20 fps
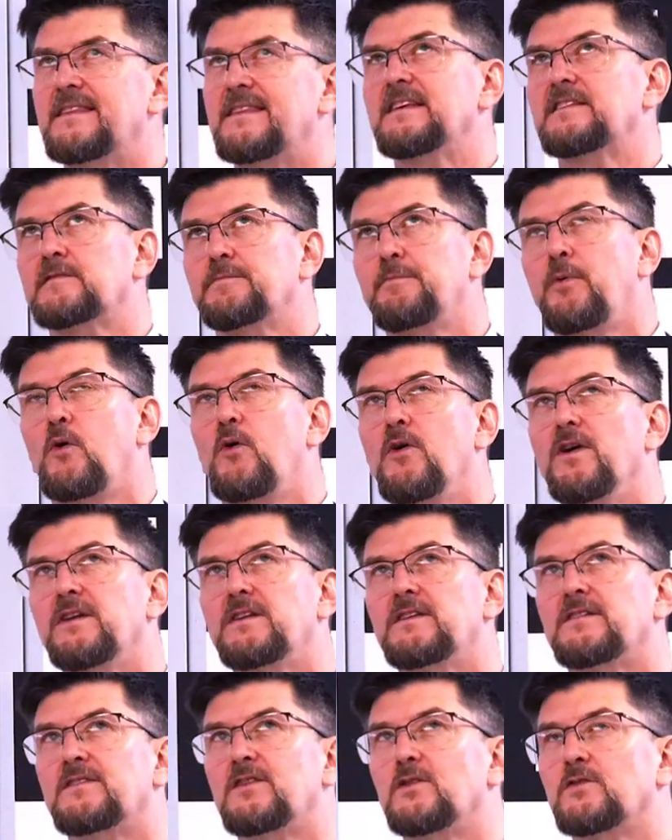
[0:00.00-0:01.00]
this
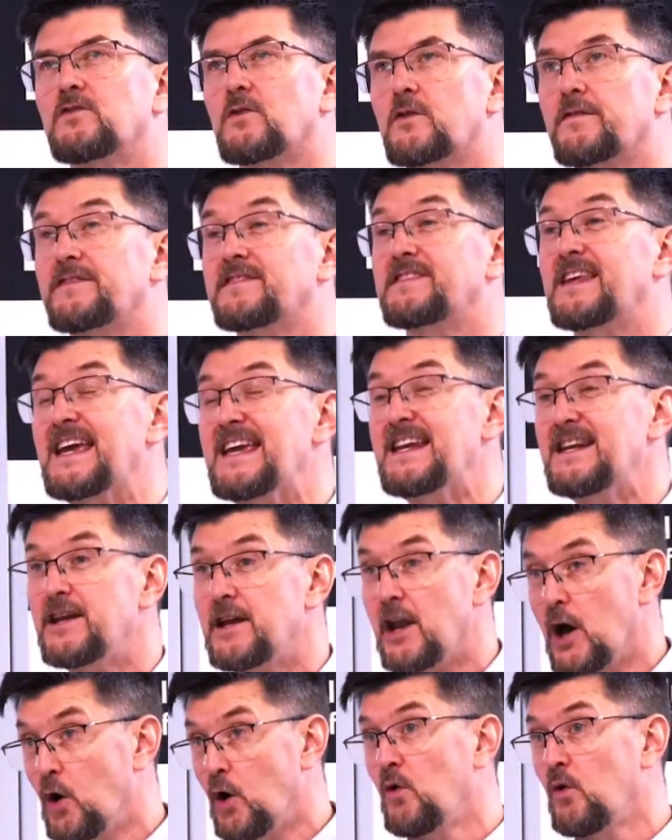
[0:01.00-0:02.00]
point, to sort of say
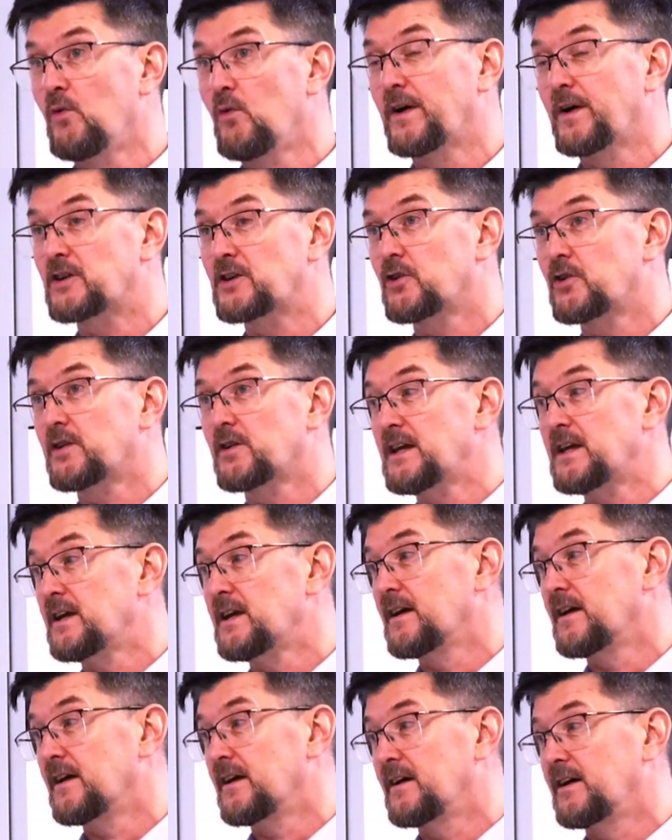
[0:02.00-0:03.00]
no when
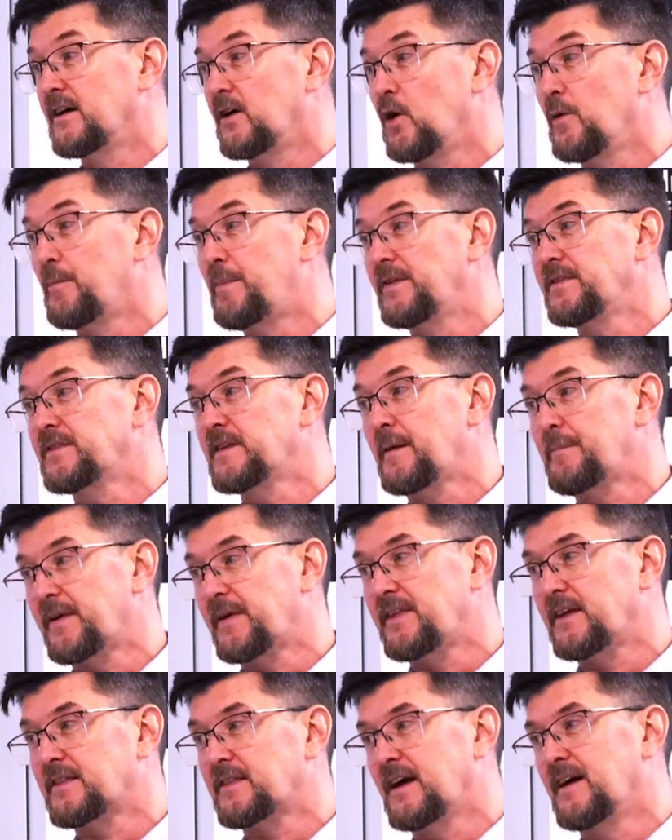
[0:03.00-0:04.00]
Turkey opens up, I
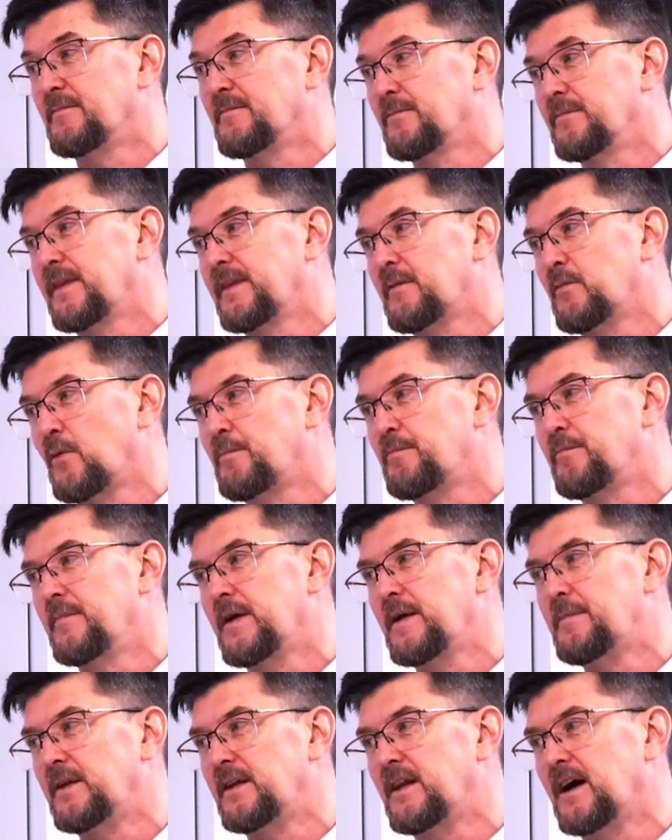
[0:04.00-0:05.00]
think that would
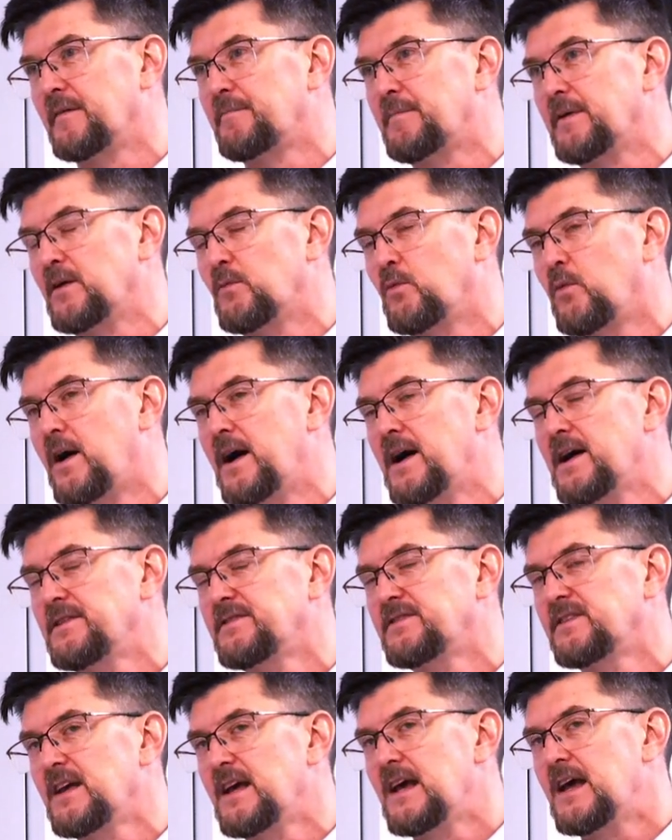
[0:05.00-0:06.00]
maybe not be
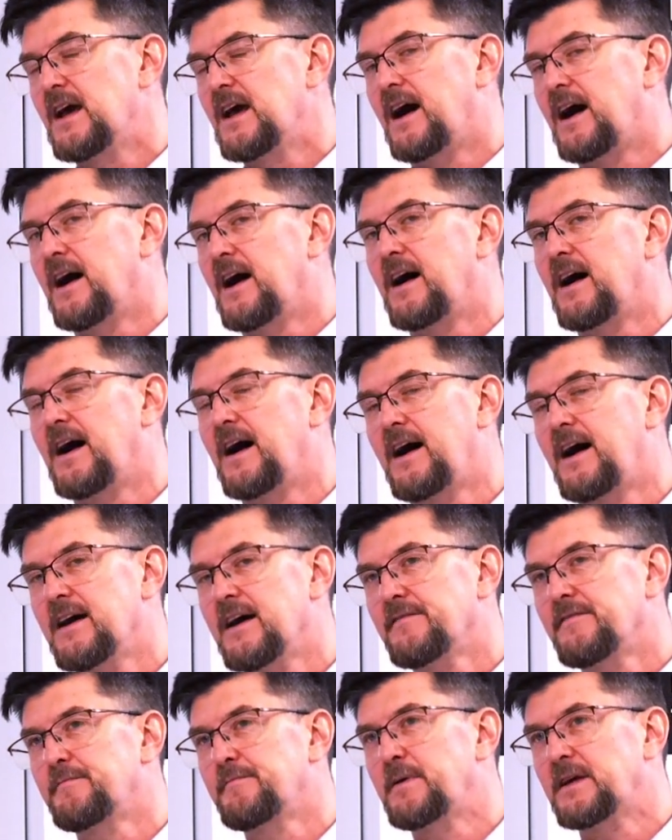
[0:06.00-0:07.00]
wise.
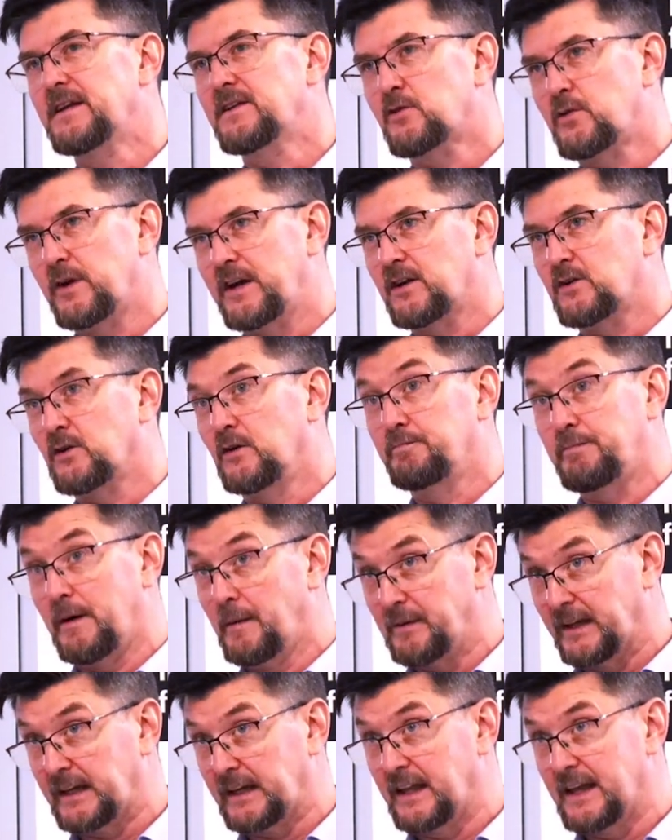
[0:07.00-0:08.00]
I've been critical
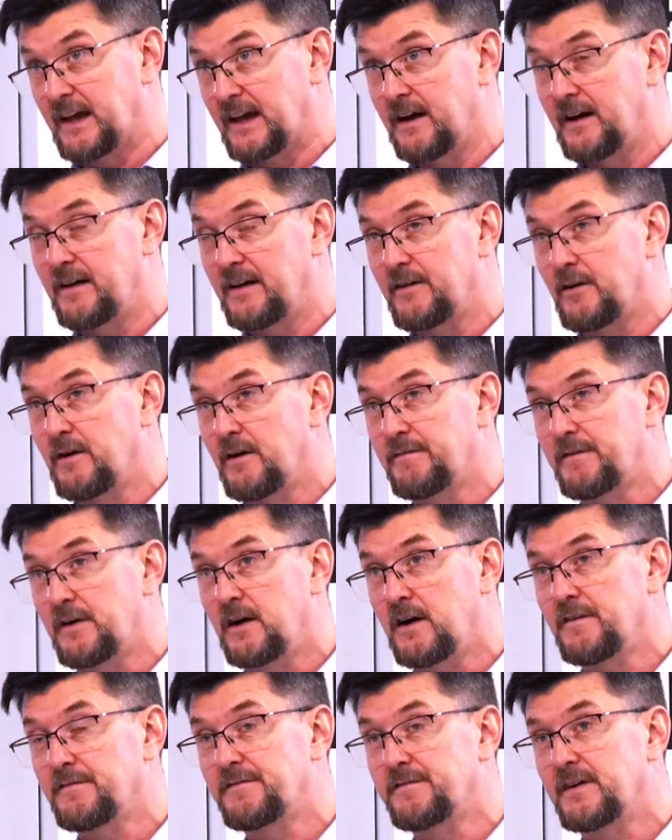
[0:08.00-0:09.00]
publicly
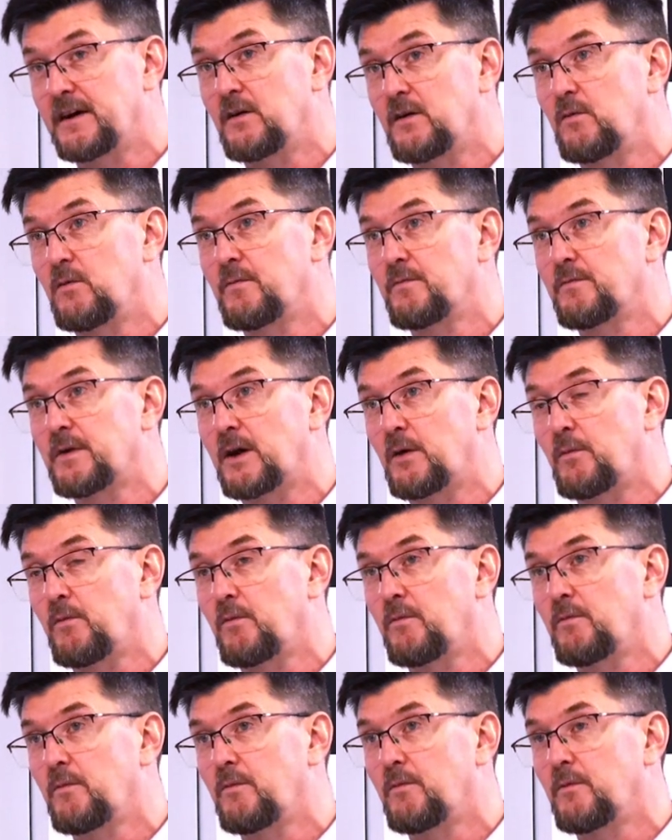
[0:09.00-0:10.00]
of you know,
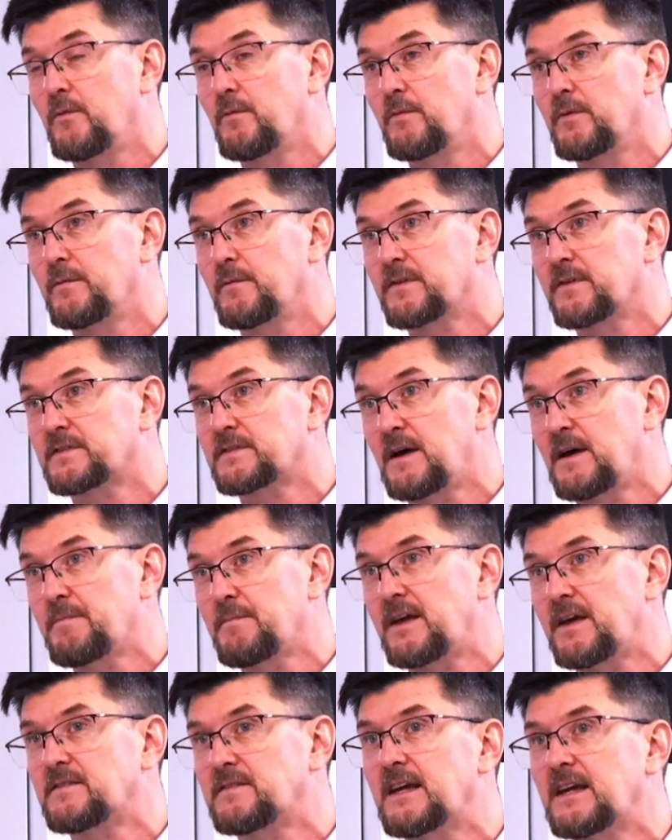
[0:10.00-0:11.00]
some
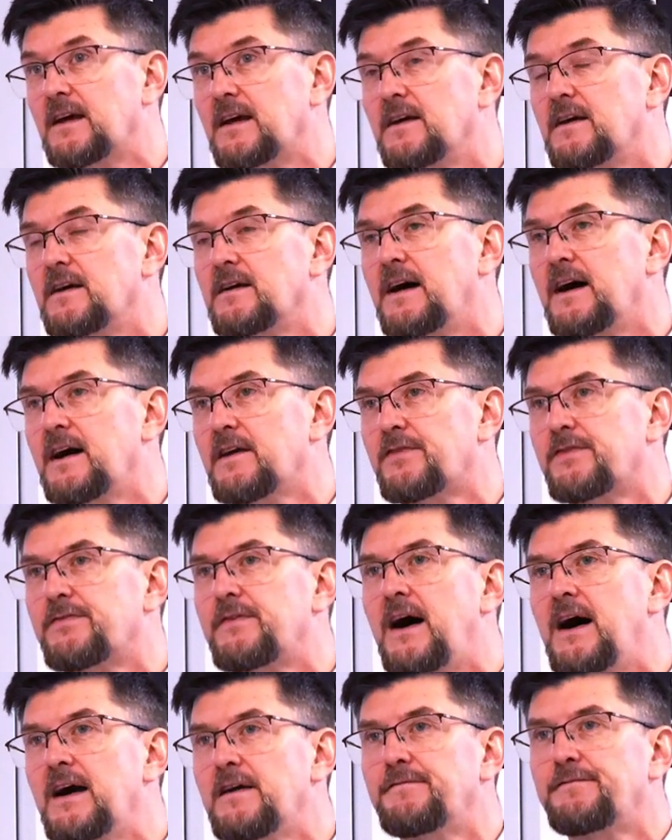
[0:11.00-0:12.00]
things.
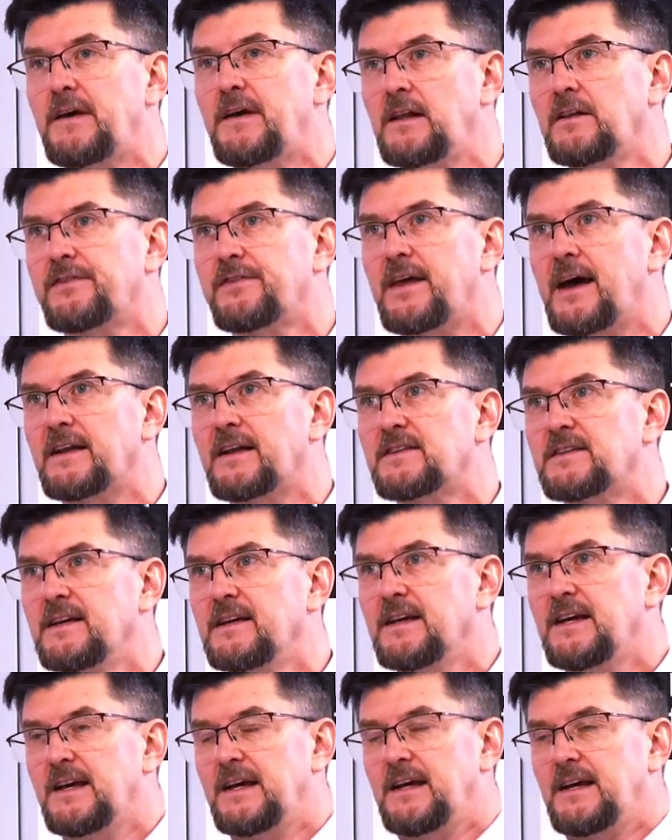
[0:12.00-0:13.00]
I felt that,
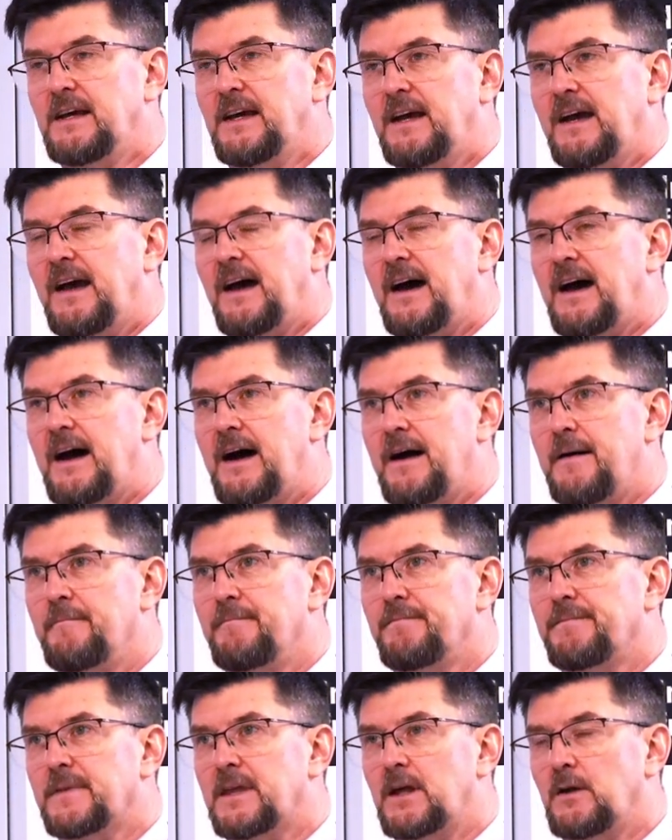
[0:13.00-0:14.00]

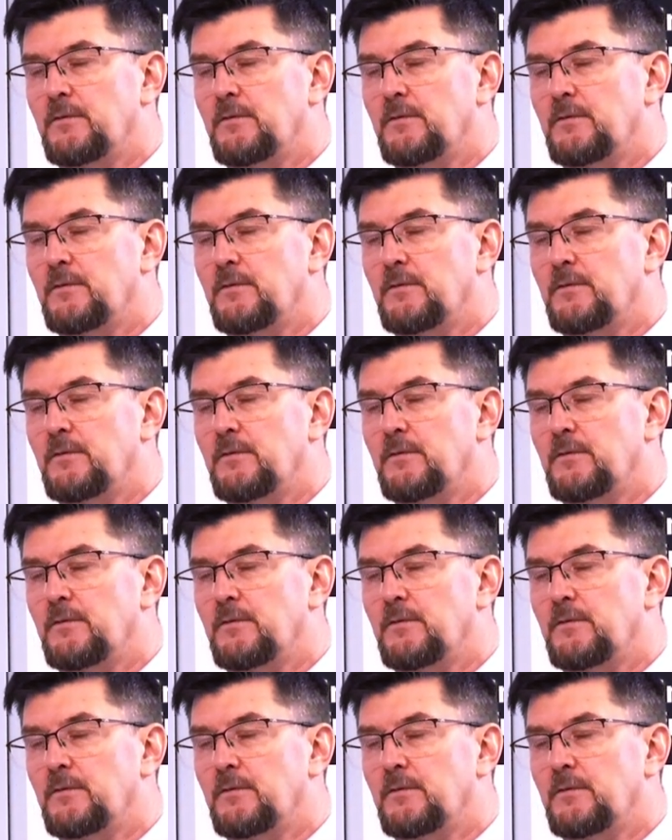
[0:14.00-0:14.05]
you